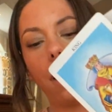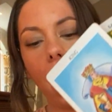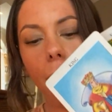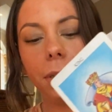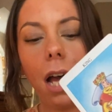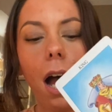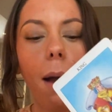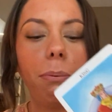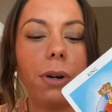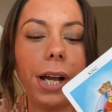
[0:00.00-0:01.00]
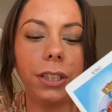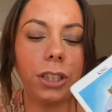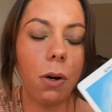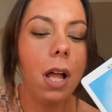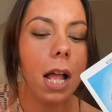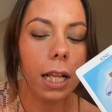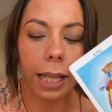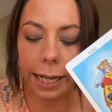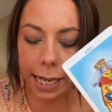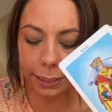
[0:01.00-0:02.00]
Cups upright. So
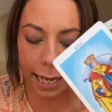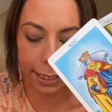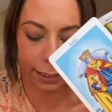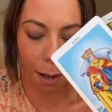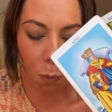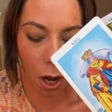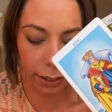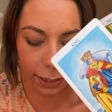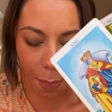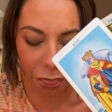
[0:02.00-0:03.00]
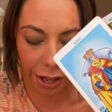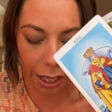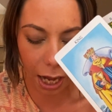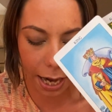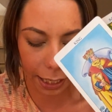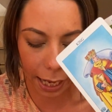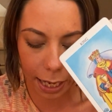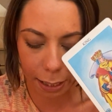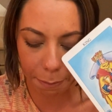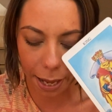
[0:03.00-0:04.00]
like I said, someone, something kind of
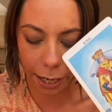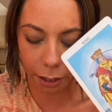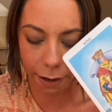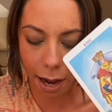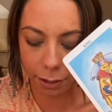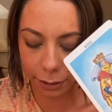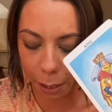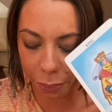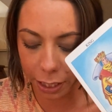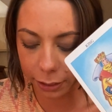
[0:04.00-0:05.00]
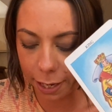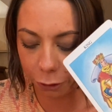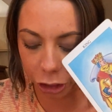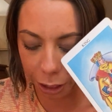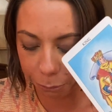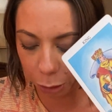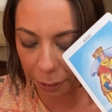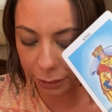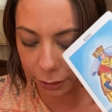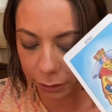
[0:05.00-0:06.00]
came back around, and some things never changed,
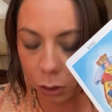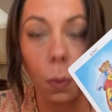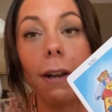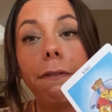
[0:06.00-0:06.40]
Pisces, is what it